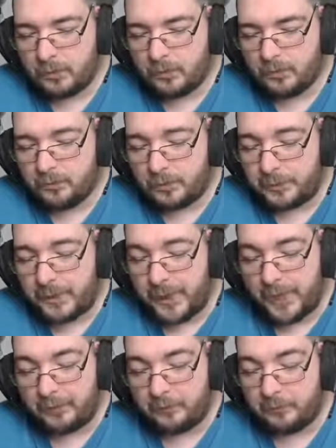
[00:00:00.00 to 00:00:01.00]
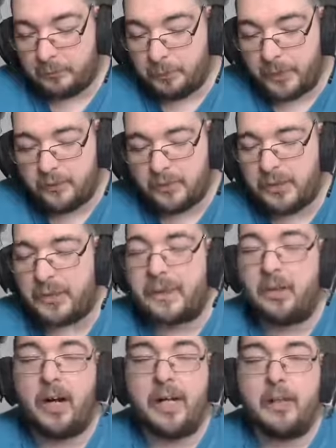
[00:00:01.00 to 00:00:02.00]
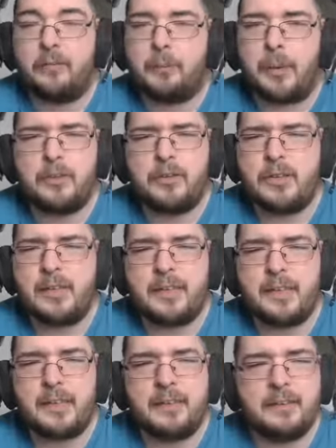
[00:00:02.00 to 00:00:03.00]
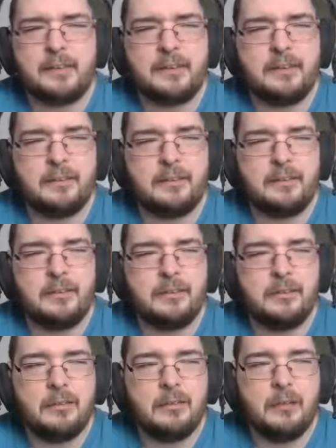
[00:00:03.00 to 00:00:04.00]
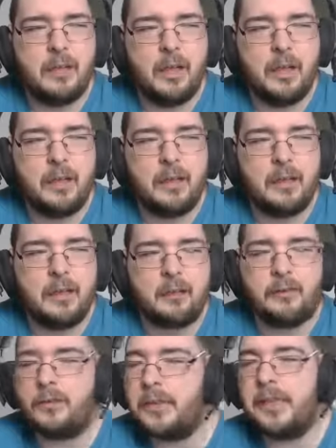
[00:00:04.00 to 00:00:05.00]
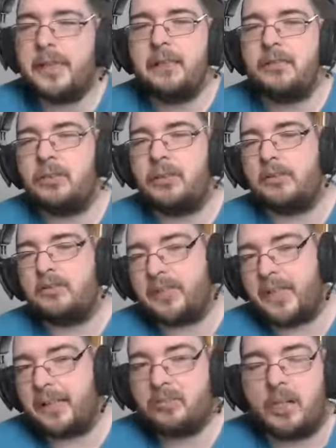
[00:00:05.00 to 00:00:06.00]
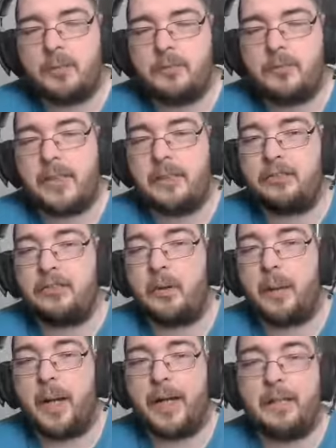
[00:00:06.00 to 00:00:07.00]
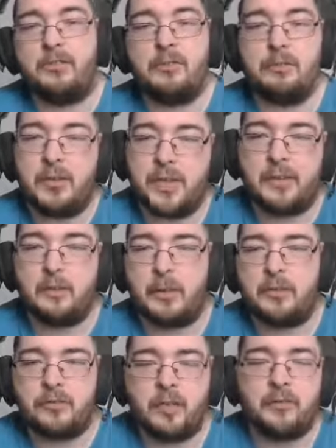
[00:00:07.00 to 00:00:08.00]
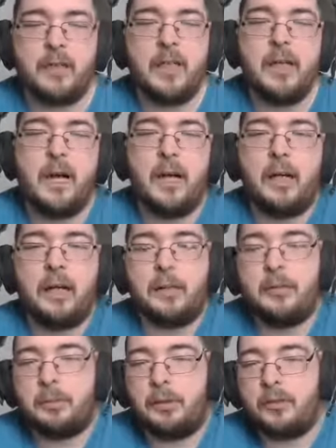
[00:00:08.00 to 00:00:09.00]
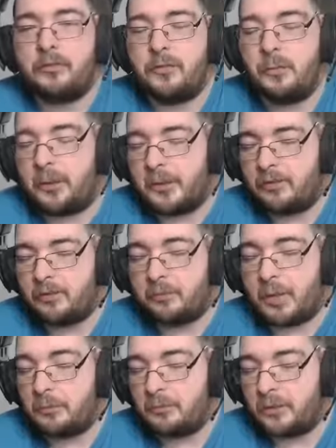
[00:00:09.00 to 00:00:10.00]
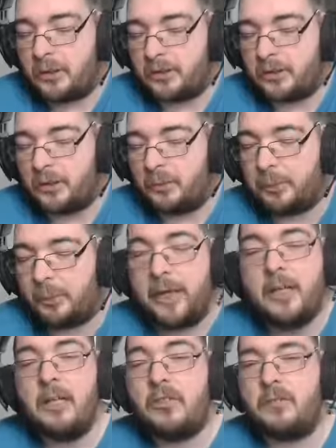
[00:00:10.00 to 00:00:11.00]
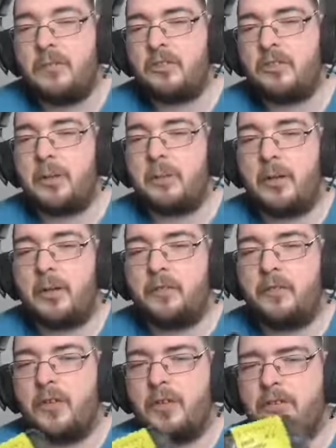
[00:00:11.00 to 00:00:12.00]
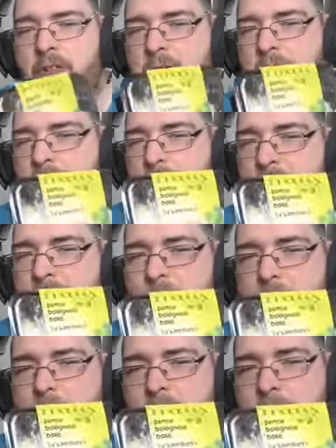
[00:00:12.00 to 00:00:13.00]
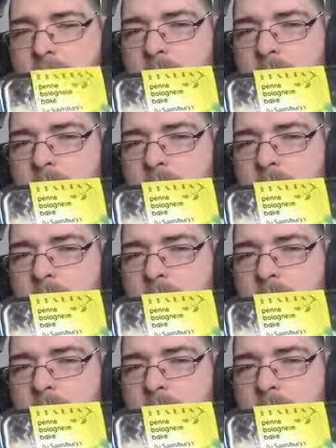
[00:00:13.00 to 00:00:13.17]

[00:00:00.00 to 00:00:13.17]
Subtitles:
So yeah, basically, I have done cookies and snack type things, you know, and some takeaway stuff in the past few weeks and months just gone by. So this has been my first, I think, ready meal.